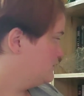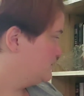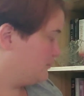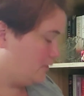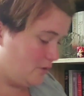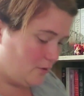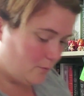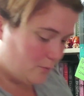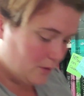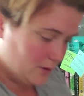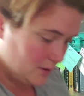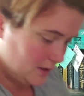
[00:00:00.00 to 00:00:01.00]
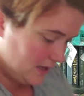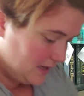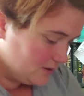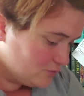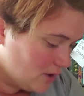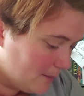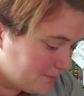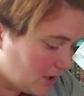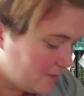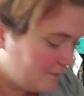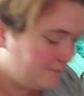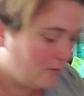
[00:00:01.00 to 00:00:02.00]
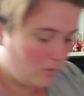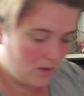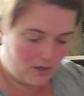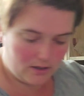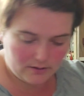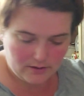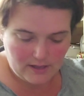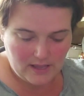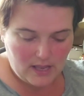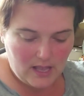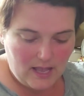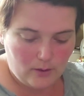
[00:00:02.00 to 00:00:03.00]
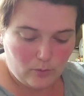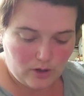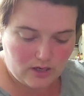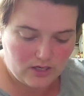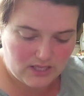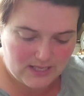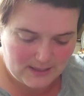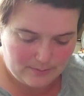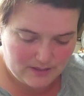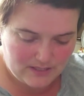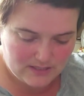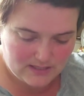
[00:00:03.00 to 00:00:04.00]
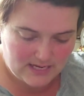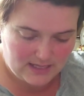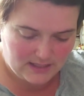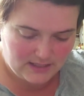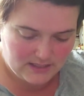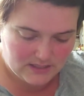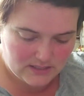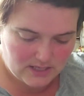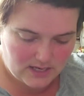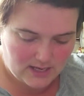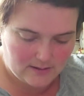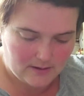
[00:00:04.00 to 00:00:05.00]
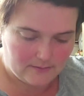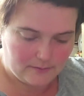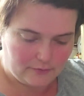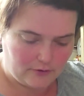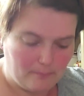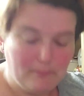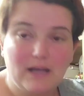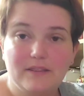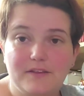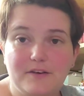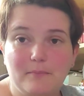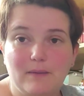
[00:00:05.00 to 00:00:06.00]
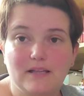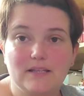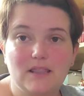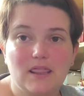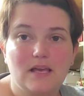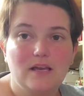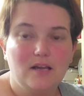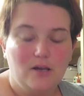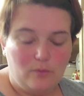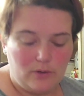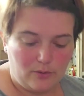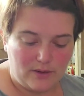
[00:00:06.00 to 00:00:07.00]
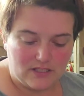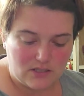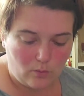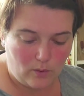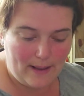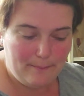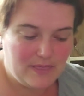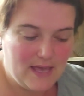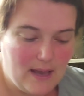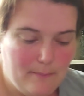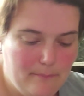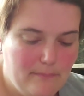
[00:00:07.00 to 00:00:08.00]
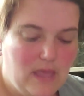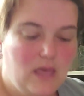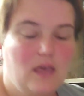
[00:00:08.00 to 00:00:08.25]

So, and it dropped on 4. And we're going to keep these tallies from month to month. We don't get to wipe them.